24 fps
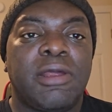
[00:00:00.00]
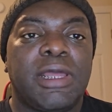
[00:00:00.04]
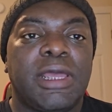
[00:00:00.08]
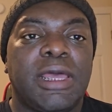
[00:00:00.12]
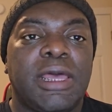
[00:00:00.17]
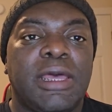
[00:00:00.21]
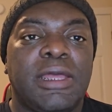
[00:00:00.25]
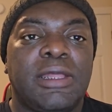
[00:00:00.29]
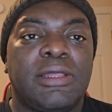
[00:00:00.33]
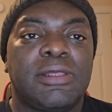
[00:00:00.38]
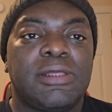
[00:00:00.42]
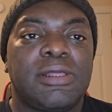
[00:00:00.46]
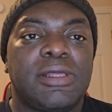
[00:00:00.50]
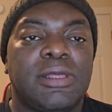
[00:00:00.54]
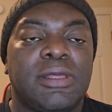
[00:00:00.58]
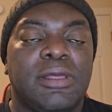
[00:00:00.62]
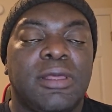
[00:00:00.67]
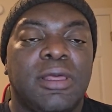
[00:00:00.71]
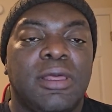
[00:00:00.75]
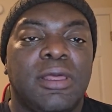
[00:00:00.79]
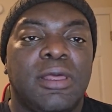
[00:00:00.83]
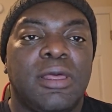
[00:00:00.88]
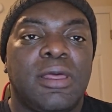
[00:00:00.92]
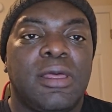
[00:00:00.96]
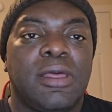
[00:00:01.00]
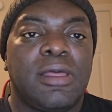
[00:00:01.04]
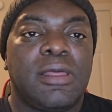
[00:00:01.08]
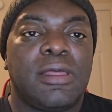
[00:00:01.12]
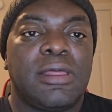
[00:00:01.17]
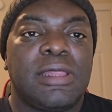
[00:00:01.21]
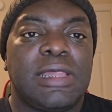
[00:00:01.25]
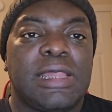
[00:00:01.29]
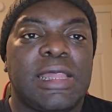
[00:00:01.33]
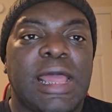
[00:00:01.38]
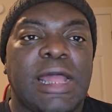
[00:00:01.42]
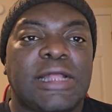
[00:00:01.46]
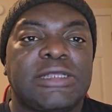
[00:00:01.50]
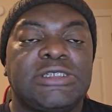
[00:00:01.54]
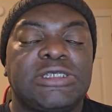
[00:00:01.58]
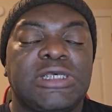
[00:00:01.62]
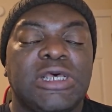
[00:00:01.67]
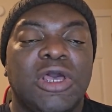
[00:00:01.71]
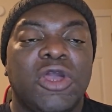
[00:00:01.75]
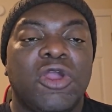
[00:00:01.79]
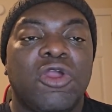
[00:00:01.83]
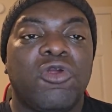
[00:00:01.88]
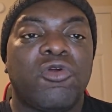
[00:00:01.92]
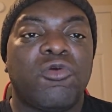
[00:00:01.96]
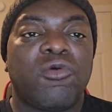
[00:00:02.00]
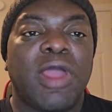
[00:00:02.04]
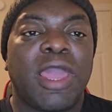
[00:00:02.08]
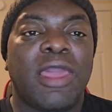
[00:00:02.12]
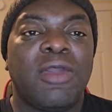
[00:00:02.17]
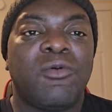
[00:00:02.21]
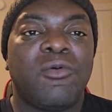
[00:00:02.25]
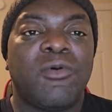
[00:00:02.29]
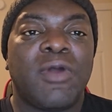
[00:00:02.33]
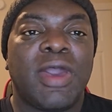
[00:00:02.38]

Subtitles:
and that's a great